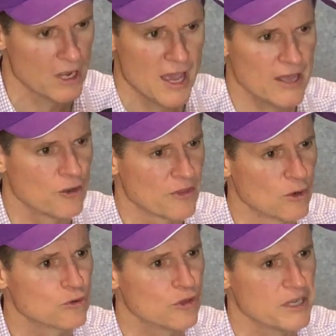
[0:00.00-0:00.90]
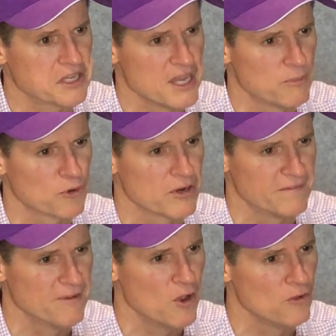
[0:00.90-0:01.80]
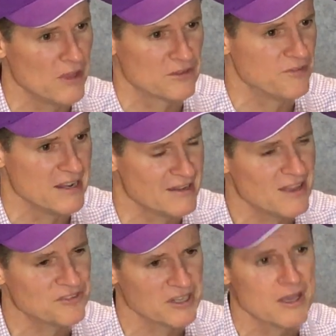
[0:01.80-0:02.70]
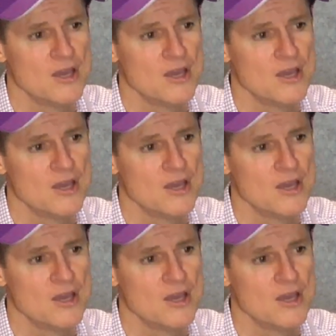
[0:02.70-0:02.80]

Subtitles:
And on the little tiny keyboard on a phone, that's fantastic.